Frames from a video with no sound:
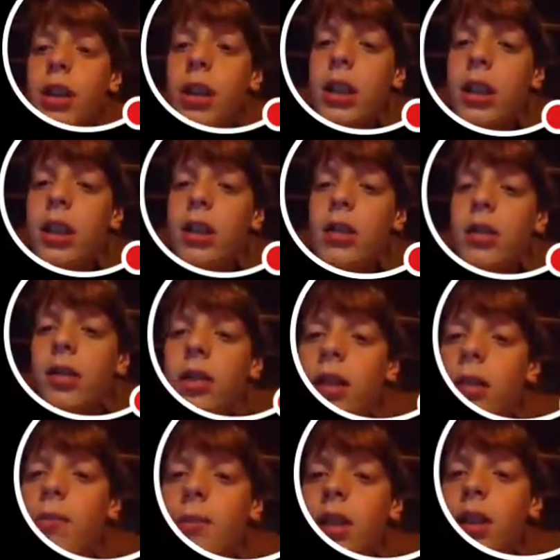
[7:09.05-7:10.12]
See,
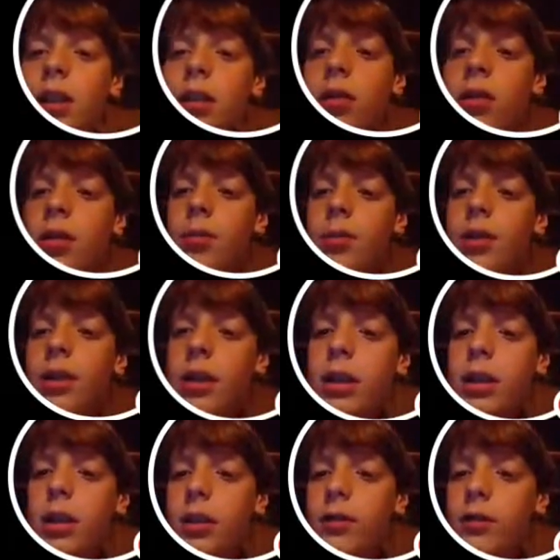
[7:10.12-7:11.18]
it makes a lot more
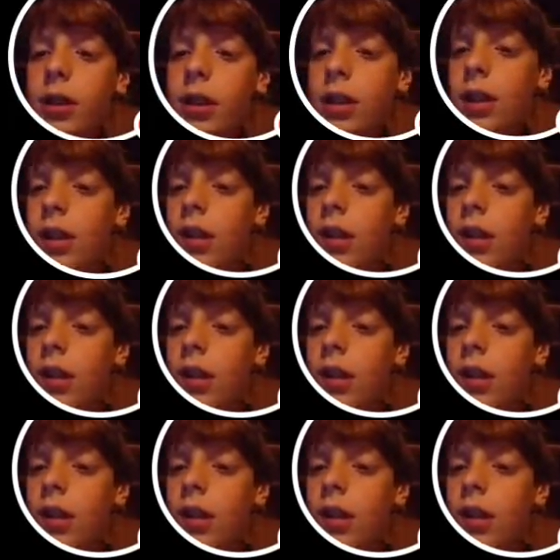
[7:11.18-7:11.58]
sense if he